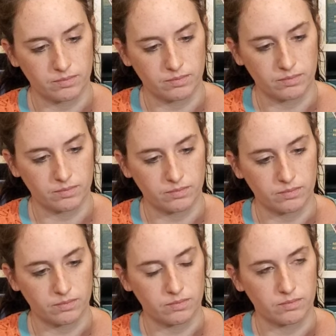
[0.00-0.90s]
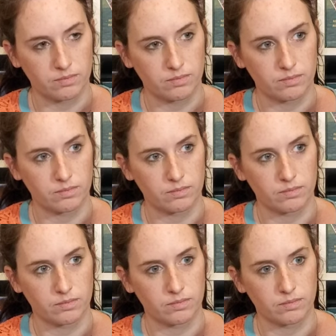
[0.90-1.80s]

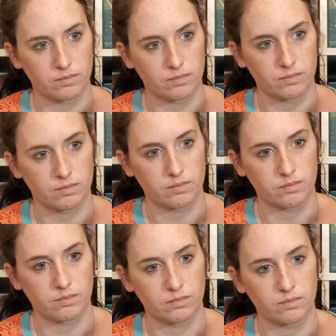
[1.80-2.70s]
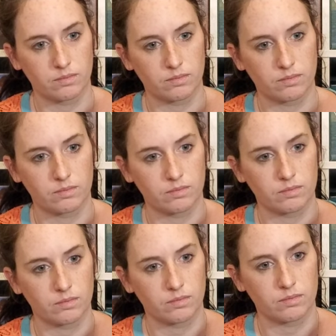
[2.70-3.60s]

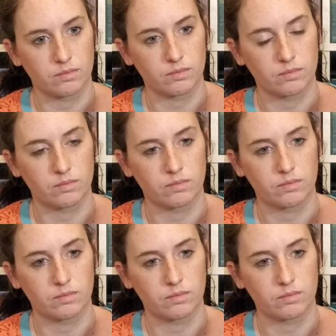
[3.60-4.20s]
This person isn't speaking.